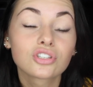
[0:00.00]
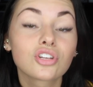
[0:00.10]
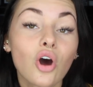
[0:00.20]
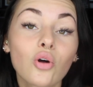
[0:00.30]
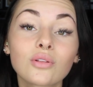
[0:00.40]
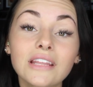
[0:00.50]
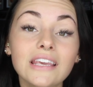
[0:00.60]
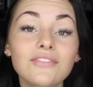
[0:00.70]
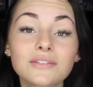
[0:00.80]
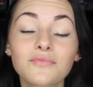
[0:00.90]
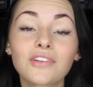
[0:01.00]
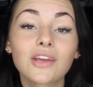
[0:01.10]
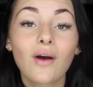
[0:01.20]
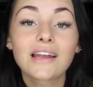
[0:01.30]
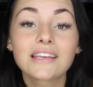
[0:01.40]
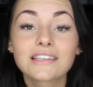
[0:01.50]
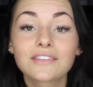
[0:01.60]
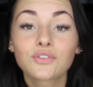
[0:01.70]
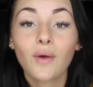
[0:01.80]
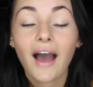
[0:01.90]
So leave some video ideas
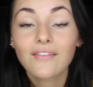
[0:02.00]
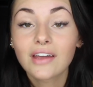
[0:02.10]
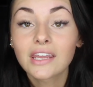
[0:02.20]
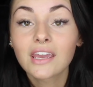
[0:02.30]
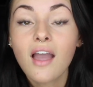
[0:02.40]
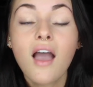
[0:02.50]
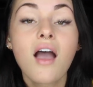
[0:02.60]
if you have any.